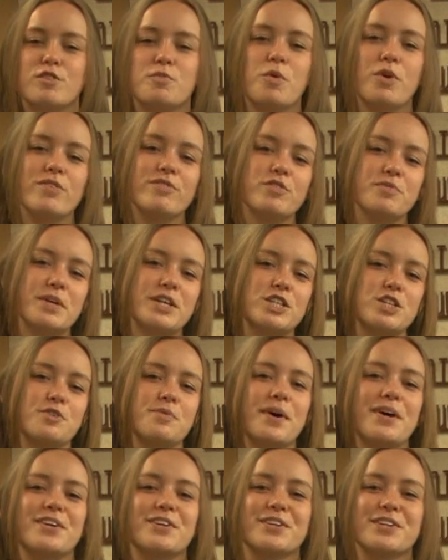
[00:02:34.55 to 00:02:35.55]
For more
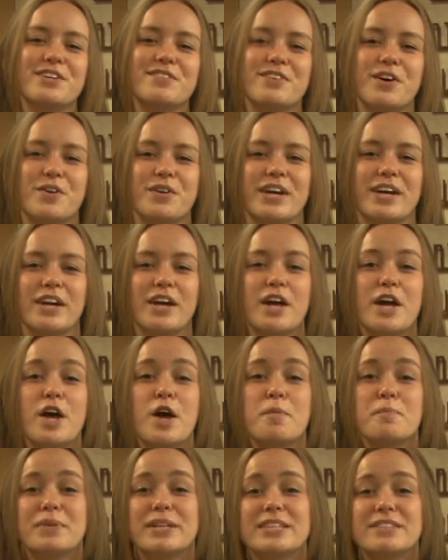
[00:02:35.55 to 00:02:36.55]
information about early voting,
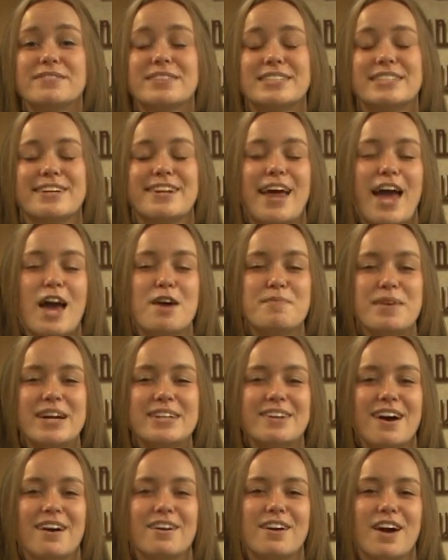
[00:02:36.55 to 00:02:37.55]
please visit m
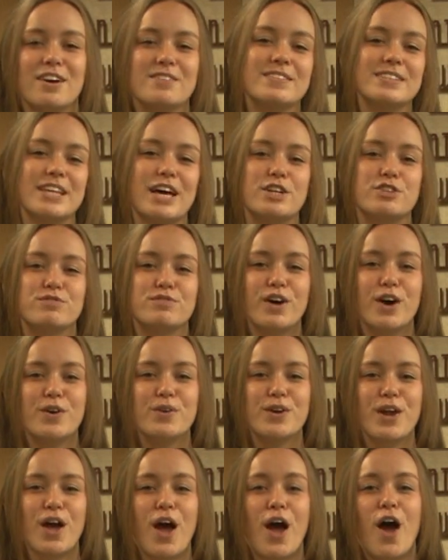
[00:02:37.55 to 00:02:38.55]
i dot gov slash
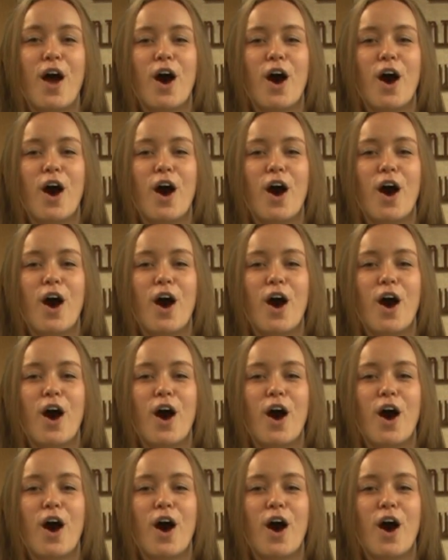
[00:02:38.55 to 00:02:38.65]
vote,